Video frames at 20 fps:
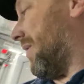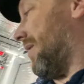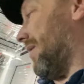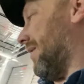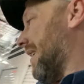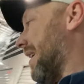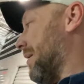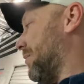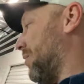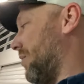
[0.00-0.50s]
the
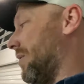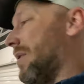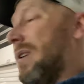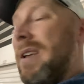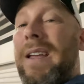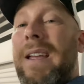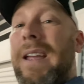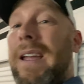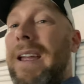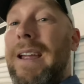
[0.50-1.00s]
label
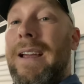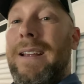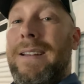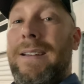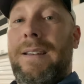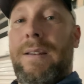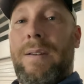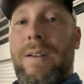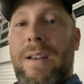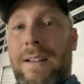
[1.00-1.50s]

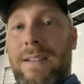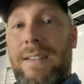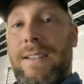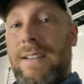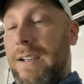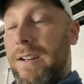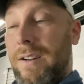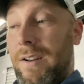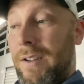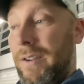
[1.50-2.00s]
and
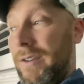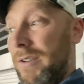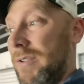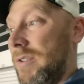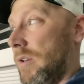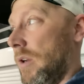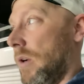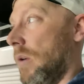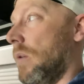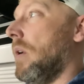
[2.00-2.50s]
stick it on there.
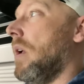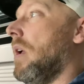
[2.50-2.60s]
So